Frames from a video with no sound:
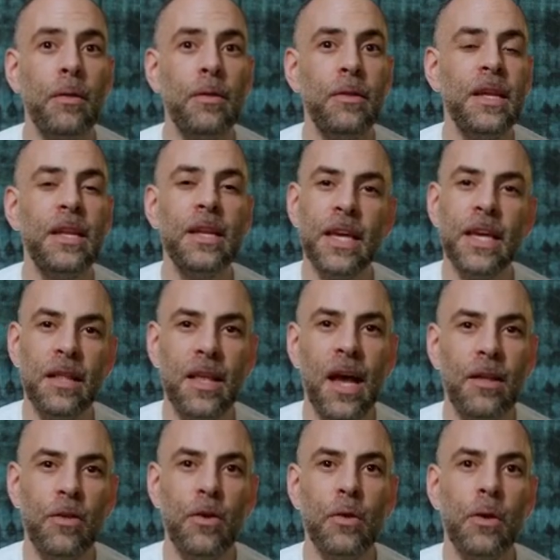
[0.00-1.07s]
of the video.
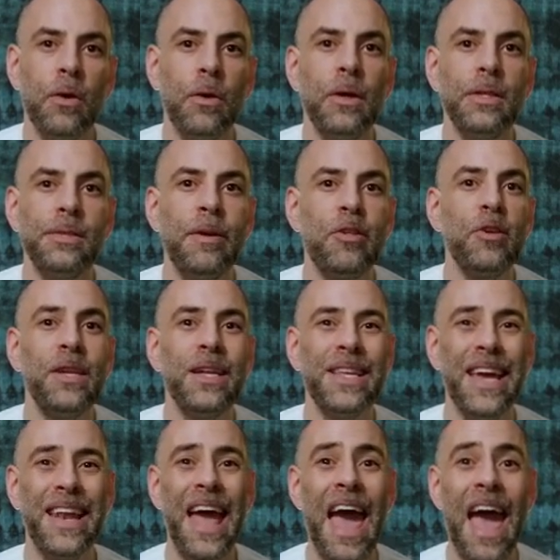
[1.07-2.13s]

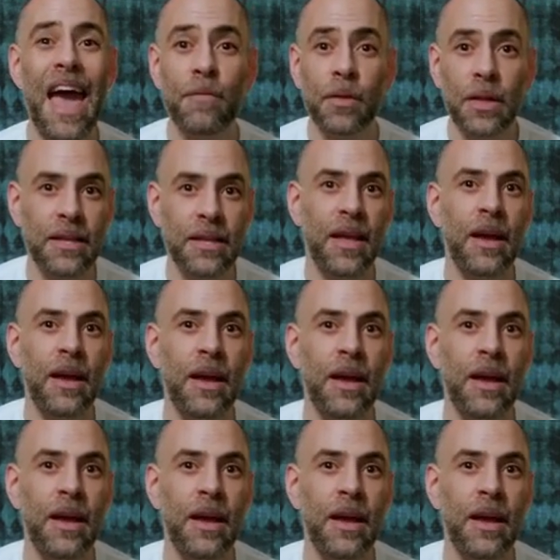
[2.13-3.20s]
Then pause the
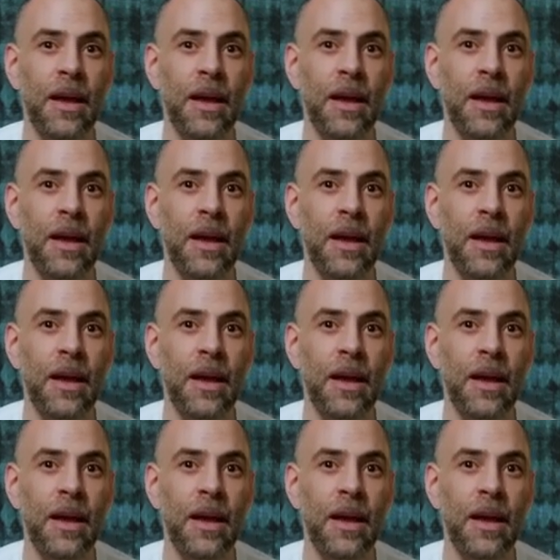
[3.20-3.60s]
video,